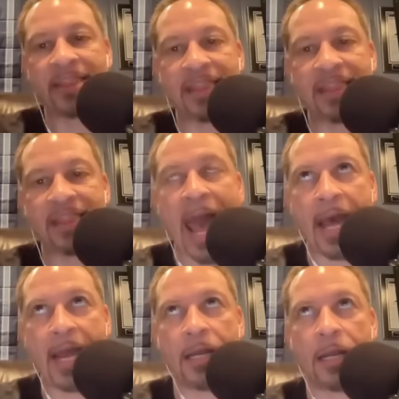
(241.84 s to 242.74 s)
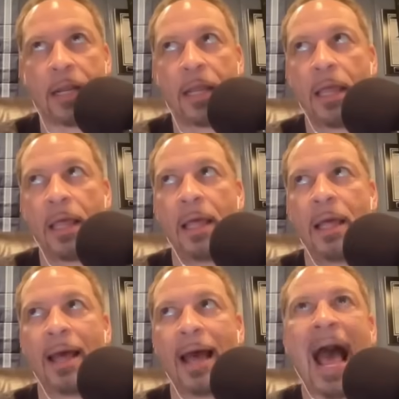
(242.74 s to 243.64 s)
that,
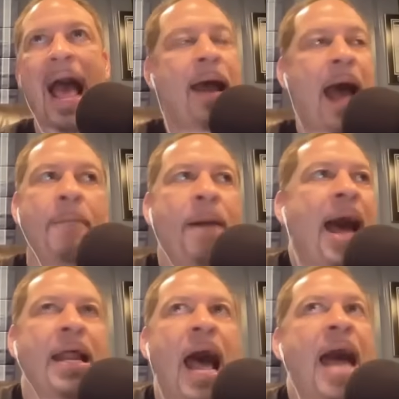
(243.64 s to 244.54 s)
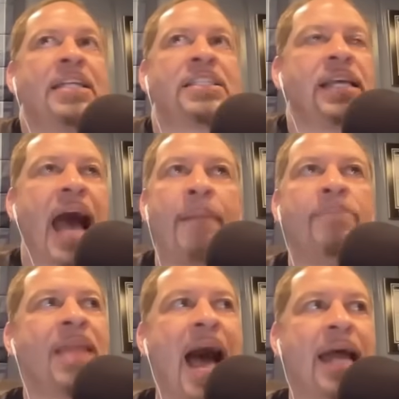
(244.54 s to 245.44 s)
I I'm honestly I'm
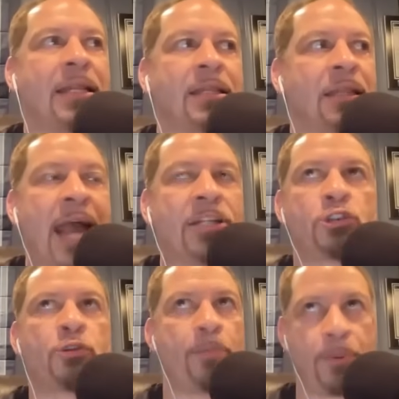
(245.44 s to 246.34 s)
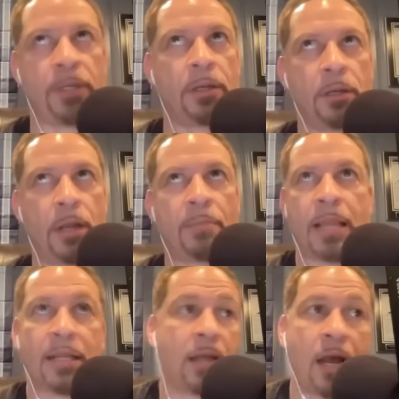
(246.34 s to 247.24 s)
not like tripping. I'm
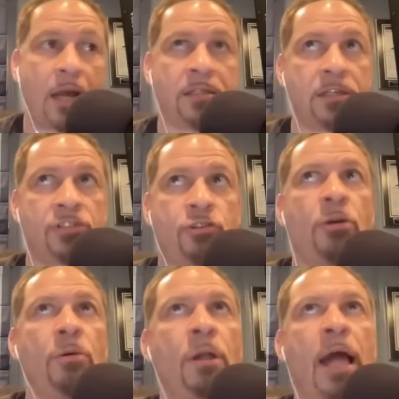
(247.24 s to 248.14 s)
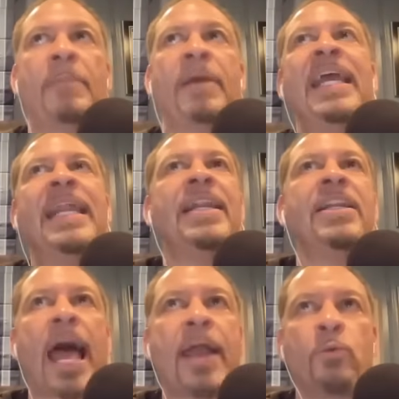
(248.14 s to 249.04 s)
like, no, it's, it's true. I mean, he didn't
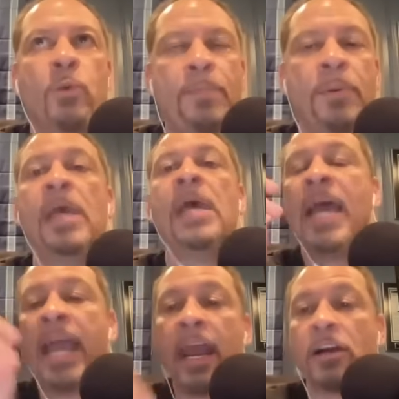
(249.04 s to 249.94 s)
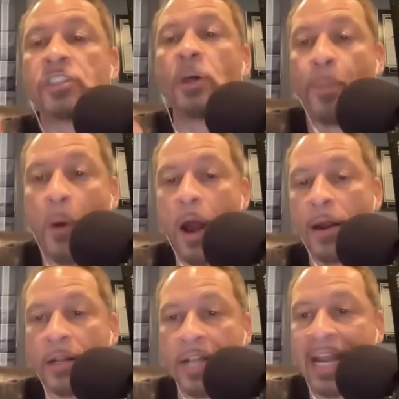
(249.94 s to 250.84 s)
like rip you. Here's the part
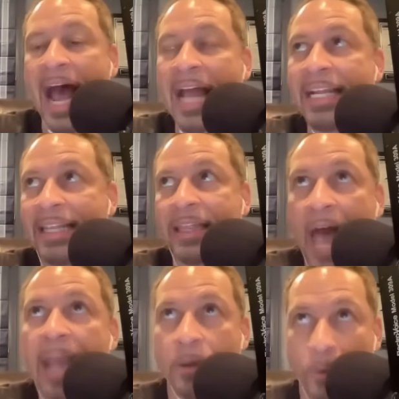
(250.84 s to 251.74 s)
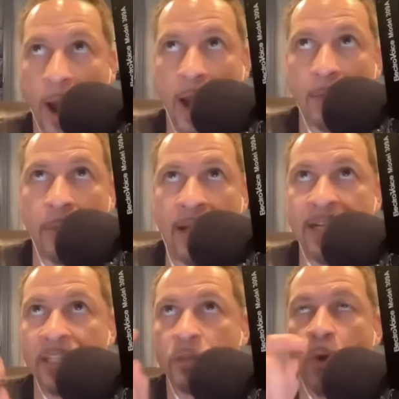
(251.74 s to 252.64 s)
that I didn't like, Rob, and
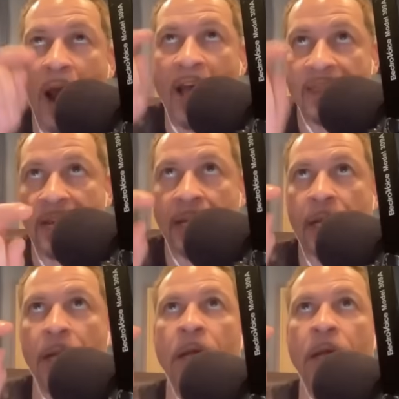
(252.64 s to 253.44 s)
this is where I think